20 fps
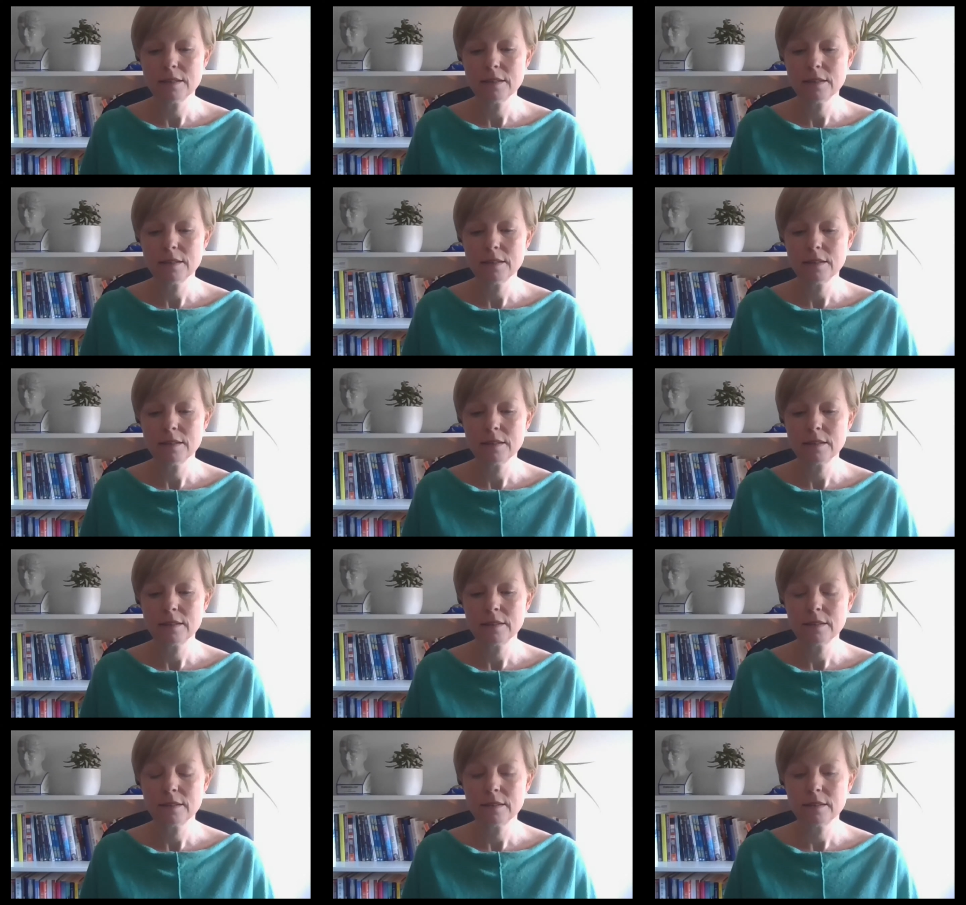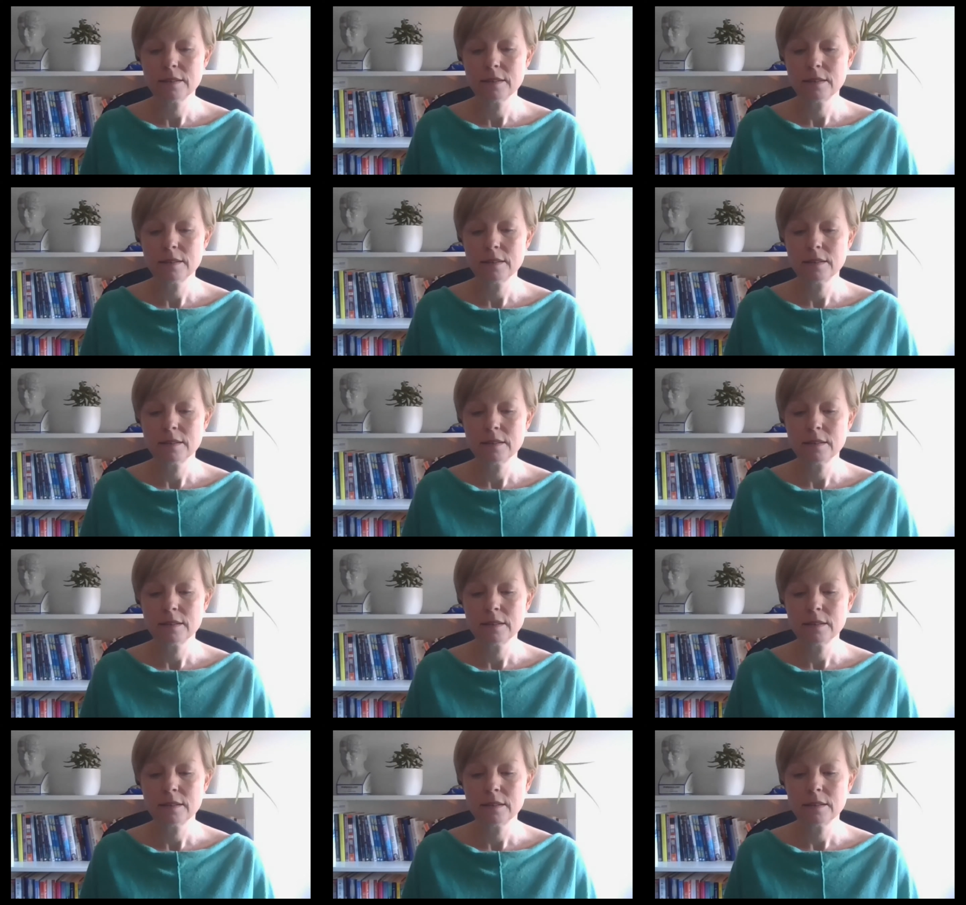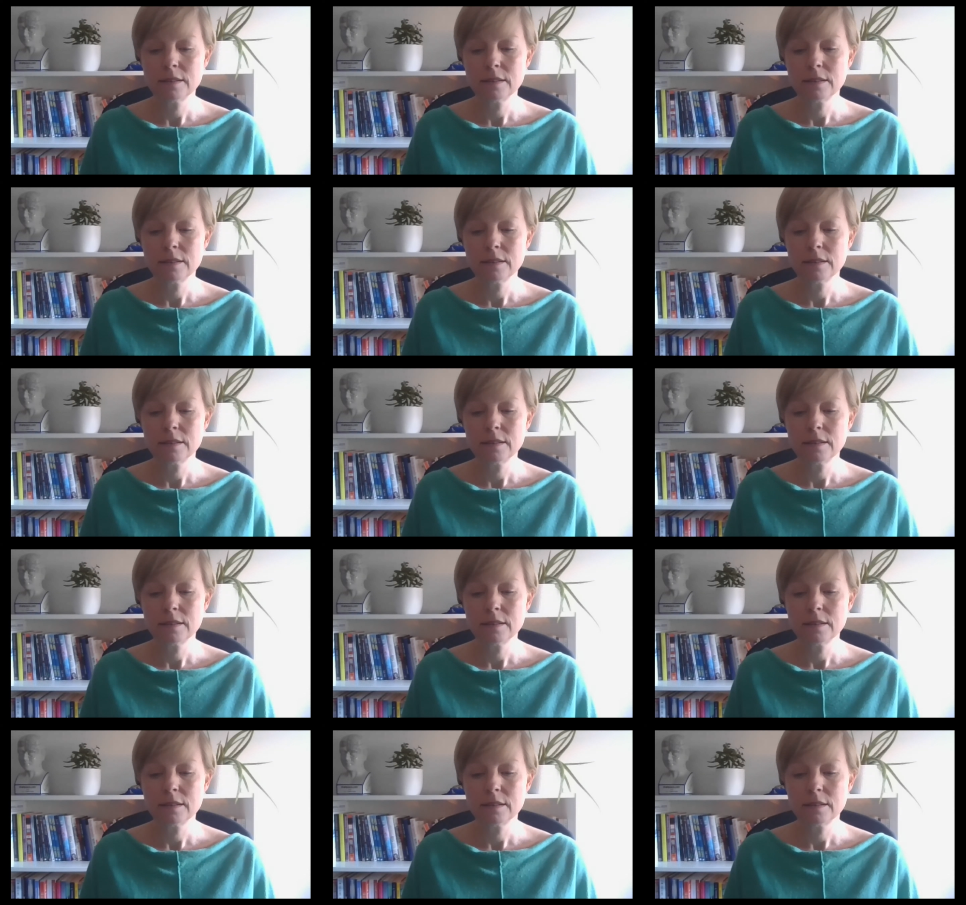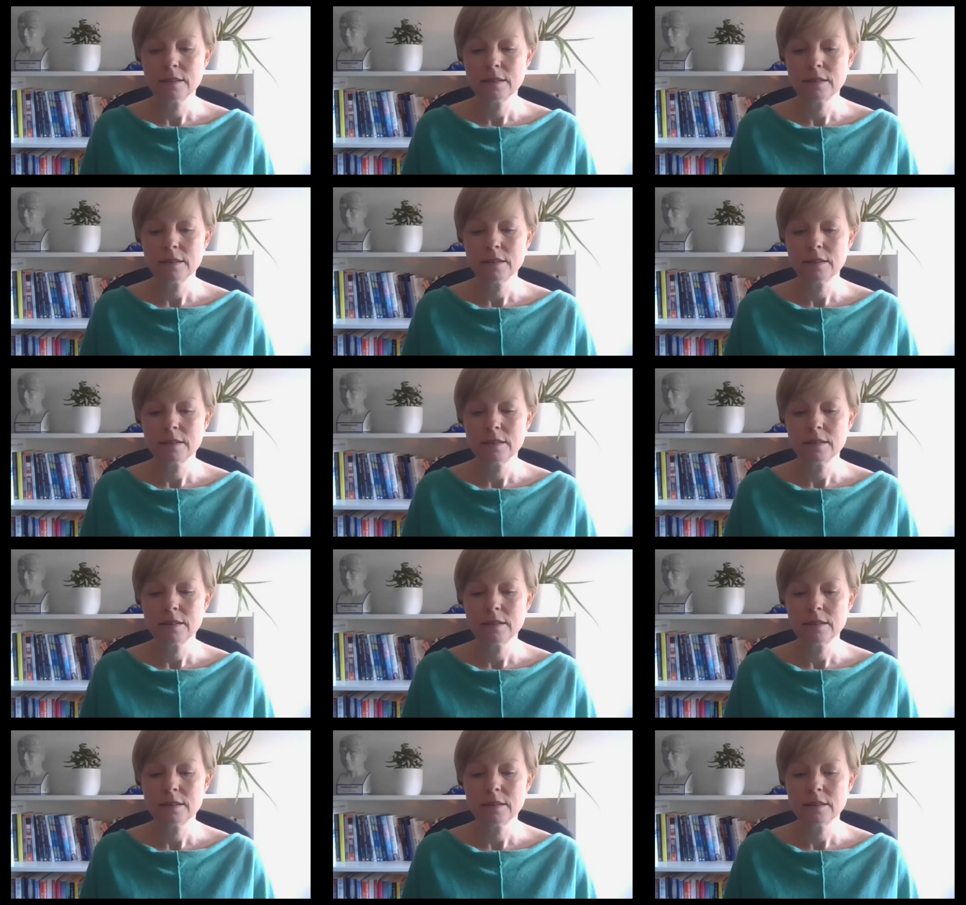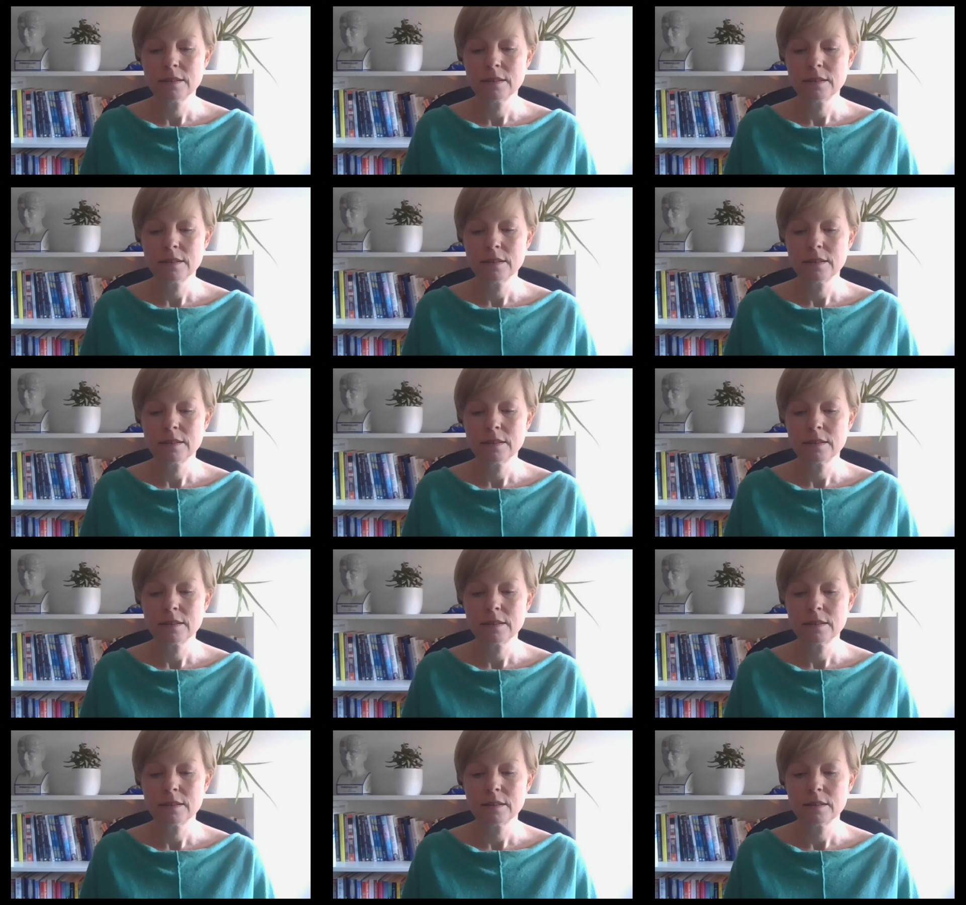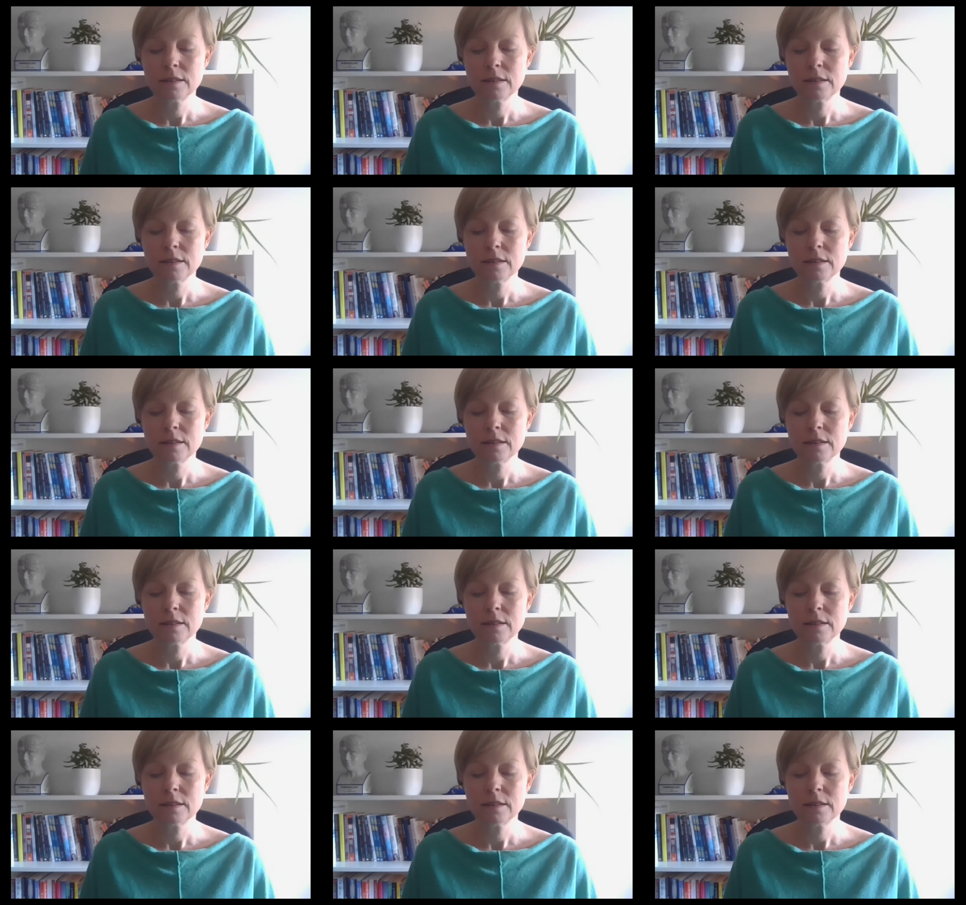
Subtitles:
(silence)